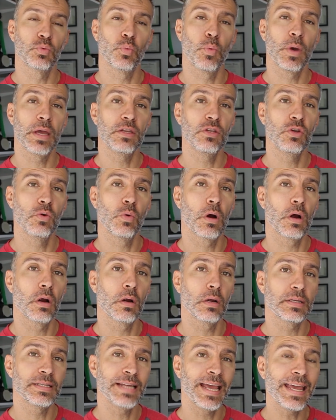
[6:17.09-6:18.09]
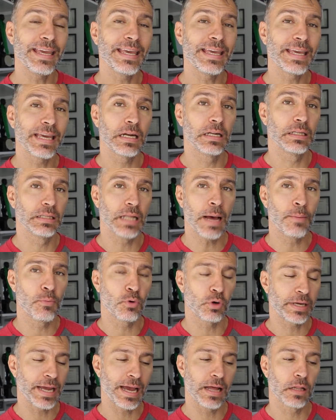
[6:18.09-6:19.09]
when you are taking in a lot
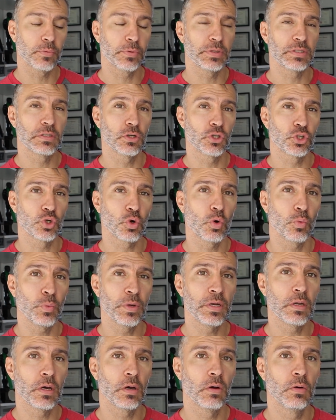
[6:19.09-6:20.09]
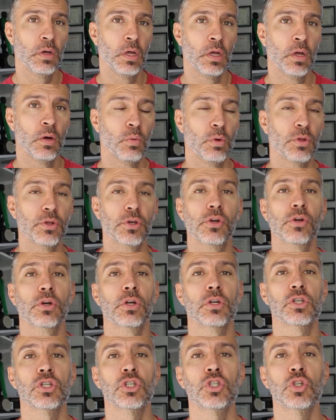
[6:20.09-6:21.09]
more calories in a short window, well, you're
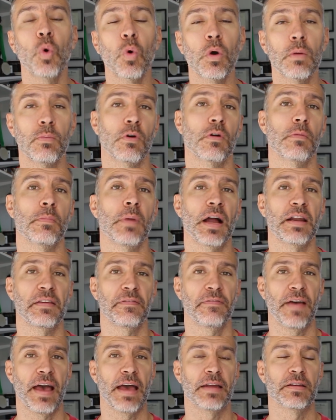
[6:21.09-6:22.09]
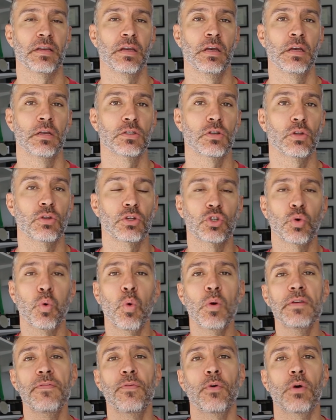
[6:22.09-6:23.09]
gonna store more body fat. So the
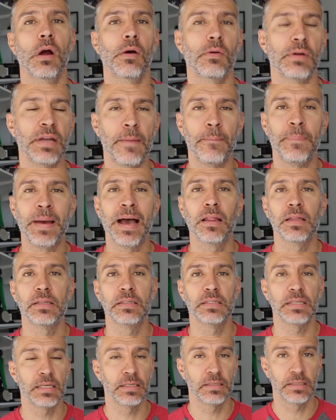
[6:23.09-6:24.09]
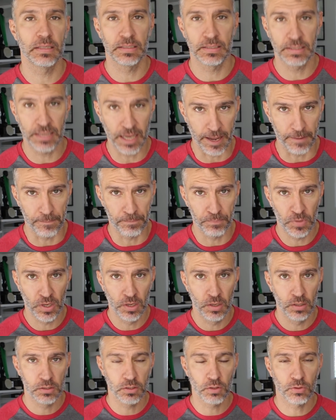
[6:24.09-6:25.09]
24-hour net balance is the same.
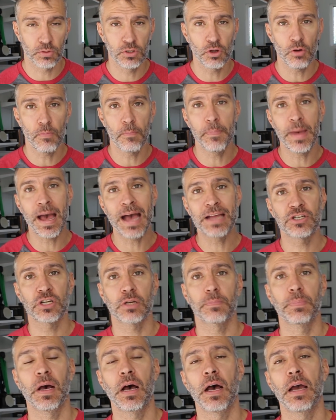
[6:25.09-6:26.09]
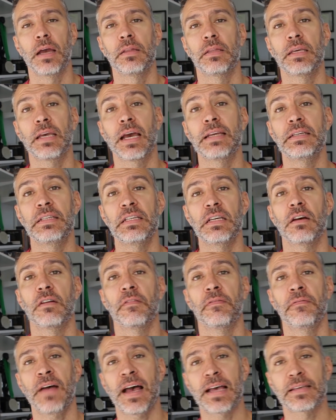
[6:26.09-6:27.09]
So there's no magic behind the idea
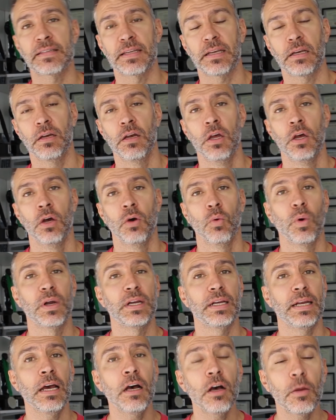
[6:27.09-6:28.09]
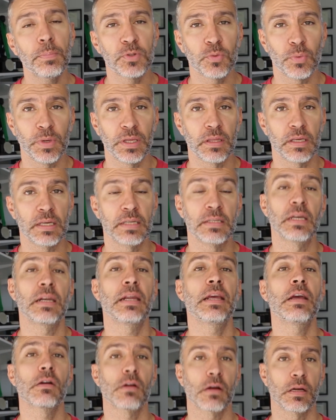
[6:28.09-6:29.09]
of fasting. What it helps with is
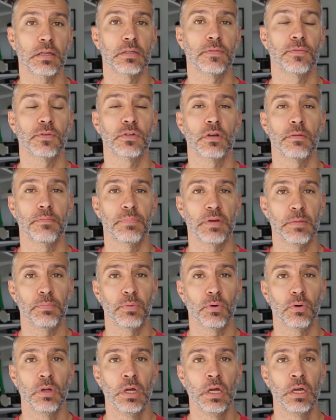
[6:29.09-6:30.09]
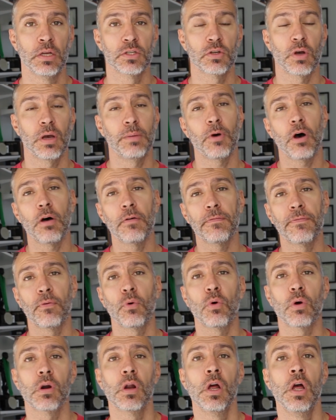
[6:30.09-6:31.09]
adherence for some people. So I'm all
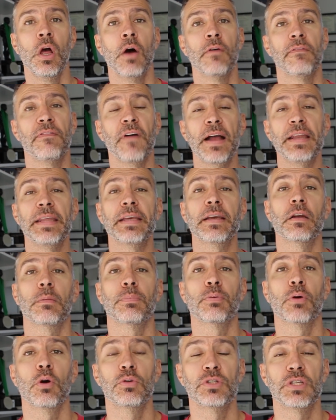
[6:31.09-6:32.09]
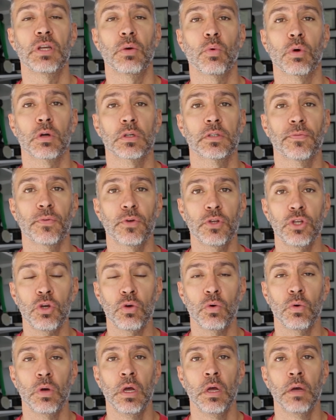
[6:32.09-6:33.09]
for finding an approach that works for
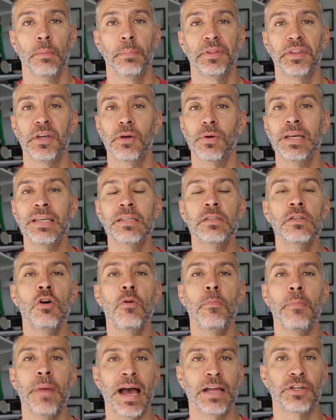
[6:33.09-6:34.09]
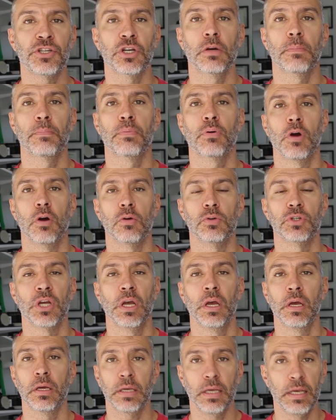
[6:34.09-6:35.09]
you, but there is no magic approach.
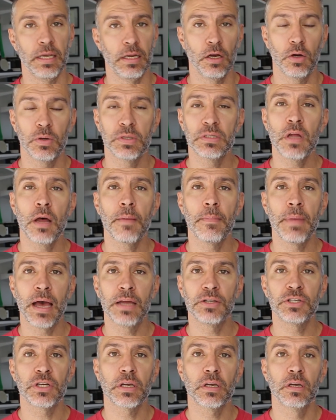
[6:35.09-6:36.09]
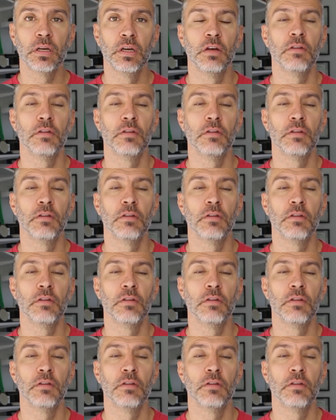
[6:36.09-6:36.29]
Keto is not magic,